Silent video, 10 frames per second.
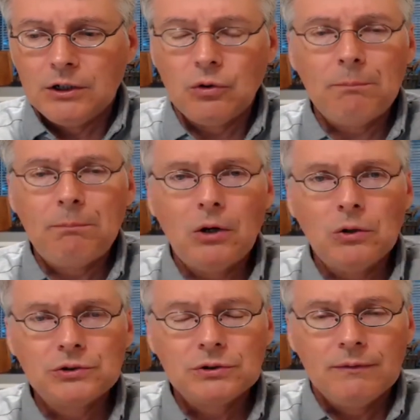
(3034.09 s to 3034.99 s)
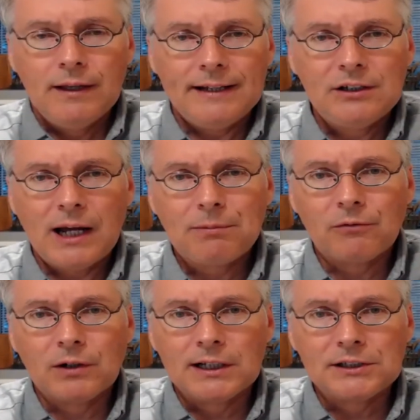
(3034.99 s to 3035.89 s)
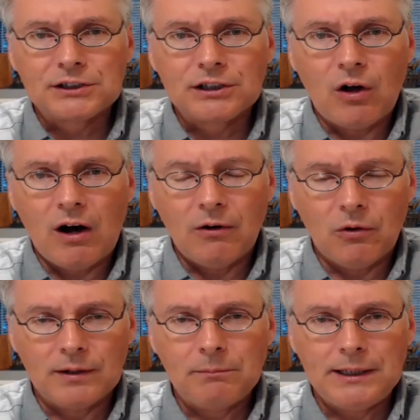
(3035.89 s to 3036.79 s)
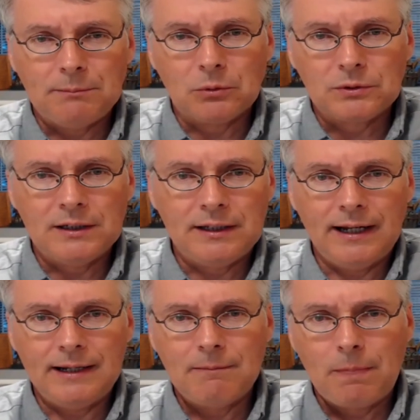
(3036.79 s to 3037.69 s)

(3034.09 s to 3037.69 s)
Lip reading: to impose a type of religious law on people today.